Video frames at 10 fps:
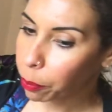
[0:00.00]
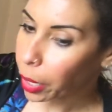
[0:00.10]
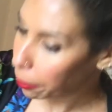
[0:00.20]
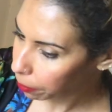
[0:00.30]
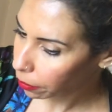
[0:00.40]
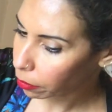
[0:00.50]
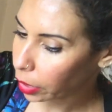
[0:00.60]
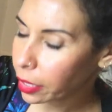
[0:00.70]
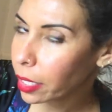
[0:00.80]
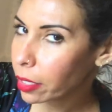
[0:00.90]
But
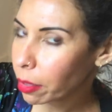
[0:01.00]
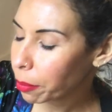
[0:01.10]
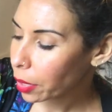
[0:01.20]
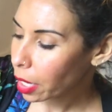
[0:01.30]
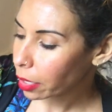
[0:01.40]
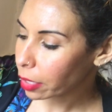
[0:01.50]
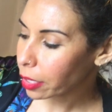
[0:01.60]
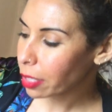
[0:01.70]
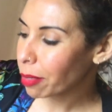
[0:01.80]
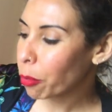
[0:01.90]
let's get some
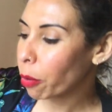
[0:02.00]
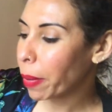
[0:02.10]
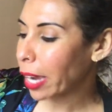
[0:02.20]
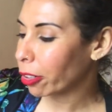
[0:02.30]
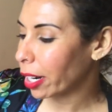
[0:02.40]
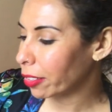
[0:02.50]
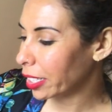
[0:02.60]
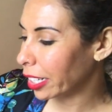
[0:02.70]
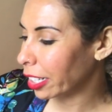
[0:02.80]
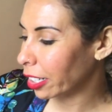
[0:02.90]
more background
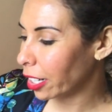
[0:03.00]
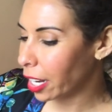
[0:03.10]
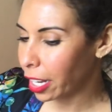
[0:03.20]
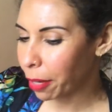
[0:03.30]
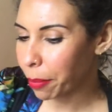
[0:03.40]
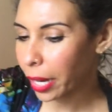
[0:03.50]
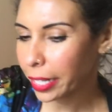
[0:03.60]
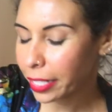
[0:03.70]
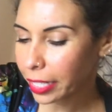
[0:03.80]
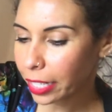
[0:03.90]
here,
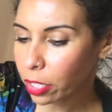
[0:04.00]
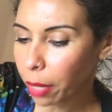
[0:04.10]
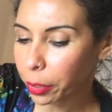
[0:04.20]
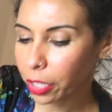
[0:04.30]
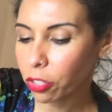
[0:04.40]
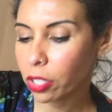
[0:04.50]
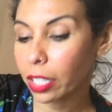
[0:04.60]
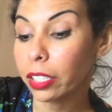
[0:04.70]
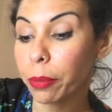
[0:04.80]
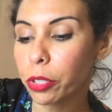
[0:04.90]
Pisces. I'm going to use the
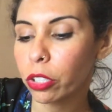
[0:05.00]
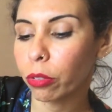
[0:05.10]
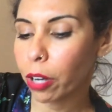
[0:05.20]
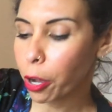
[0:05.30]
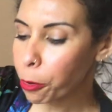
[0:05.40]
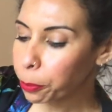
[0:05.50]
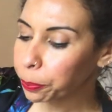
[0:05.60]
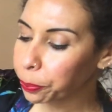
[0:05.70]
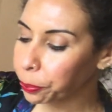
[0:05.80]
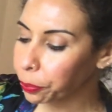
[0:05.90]
Klimt
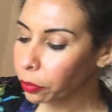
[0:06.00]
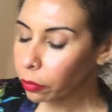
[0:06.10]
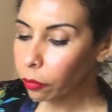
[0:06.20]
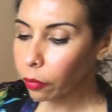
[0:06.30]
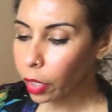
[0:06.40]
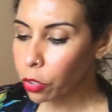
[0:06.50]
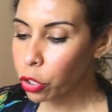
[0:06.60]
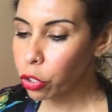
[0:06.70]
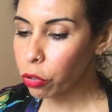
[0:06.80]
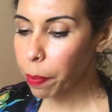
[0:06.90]
Tarot
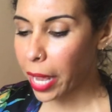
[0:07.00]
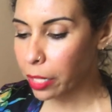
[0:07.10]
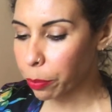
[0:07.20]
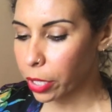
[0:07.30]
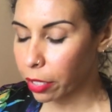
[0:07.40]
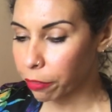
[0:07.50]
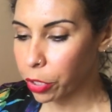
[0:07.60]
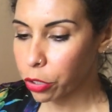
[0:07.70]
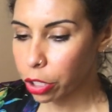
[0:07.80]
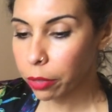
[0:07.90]
to do the past, present,
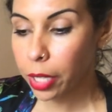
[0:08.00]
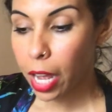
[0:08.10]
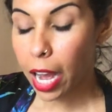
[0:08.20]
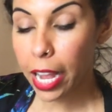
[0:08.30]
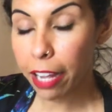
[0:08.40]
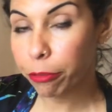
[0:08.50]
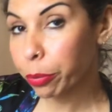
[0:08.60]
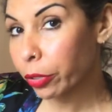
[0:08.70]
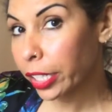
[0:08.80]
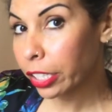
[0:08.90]
future. I have
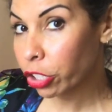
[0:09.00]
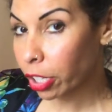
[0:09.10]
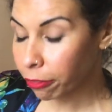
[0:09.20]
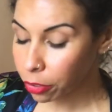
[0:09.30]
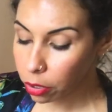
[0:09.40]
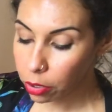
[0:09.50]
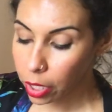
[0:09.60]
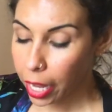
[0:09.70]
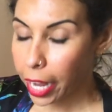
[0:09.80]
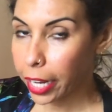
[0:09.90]
pre-shuffled,
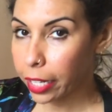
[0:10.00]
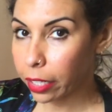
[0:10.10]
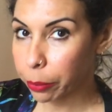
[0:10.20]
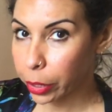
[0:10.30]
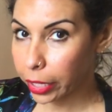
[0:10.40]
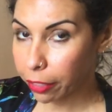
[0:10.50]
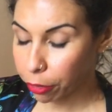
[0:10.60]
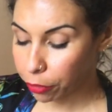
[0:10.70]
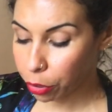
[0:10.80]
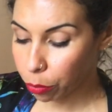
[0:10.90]
and I'm going to give
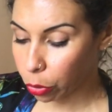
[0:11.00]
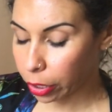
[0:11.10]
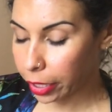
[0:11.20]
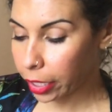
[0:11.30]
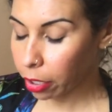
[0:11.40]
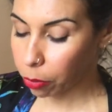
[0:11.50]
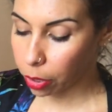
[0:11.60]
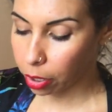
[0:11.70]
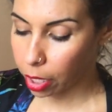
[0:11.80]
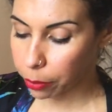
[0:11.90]
a few more here
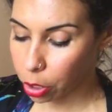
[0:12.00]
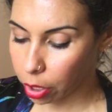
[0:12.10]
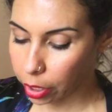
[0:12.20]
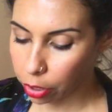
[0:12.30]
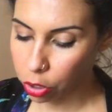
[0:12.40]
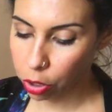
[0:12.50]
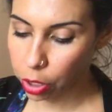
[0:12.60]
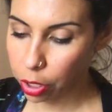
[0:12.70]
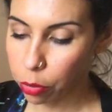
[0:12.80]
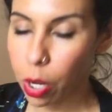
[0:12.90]
while I'm talking to
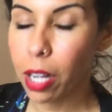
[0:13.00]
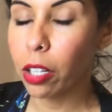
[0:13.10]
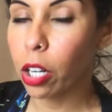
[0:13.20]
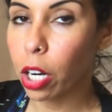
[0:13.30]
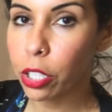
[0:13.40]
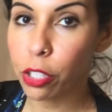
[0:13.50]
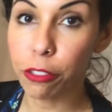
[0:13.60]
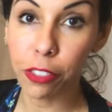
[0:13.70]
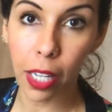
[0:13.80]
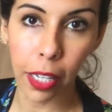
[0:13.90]
you. Cards are
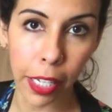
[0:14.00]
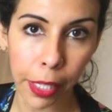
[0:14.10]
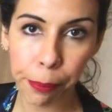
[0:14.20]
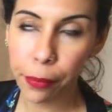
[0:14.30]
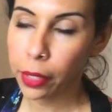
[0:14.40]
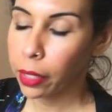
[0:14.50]
flying.